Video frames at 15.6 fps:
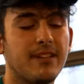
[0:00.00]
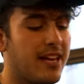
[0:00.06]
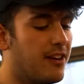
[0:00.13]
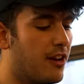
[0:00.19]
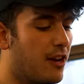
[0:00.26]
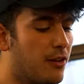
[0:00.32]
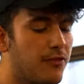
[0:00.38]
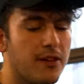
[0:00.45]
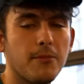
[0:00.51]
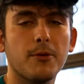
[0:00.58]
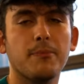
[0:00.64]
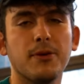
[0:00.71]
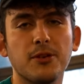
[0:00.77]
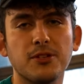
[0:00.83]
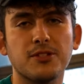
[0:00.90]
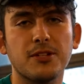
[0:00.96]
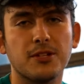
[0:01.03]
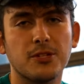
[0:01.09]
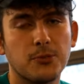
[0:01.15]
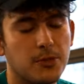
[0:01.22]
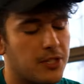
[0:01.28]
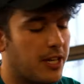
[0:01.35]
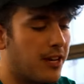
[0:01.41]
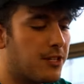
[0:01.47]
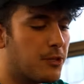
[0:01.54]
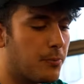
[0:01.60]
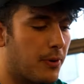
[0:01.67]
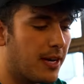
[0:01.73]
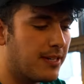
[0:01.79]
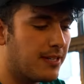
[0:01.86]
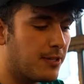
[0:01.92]
And none of them are Pilsners, which kind of
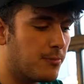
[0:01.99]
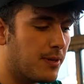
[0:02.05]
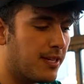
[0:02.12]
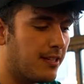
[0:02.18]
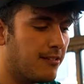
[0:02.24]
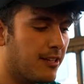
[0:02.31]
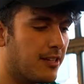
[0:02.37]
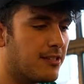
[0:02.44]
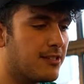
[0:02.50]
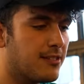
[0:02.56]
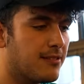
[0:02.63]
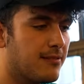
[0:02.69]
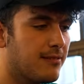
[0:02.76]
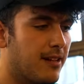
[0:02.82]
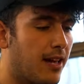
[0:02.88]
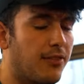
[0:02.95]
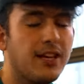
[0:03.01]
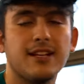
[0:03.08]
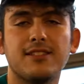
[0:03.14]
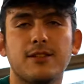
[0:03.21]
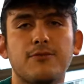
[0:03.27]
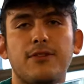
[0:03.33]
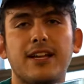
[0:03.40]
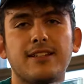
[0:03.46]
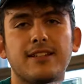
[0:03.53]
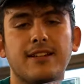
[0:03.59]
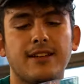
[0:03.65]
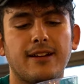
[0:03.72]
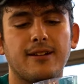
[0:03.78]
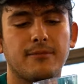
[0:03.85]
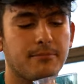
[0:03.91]
surprises me because I think it's invented
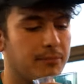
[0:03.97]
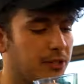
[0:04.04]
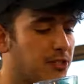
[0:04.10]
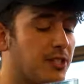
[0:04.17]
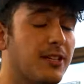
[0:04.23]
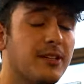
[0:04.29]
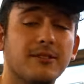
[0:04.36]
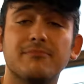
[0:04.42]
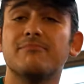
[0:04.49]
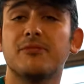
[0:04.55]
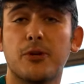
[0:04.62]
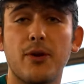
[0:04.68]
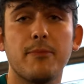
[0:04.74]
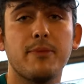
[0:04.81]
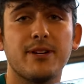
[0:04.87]
here, but still, great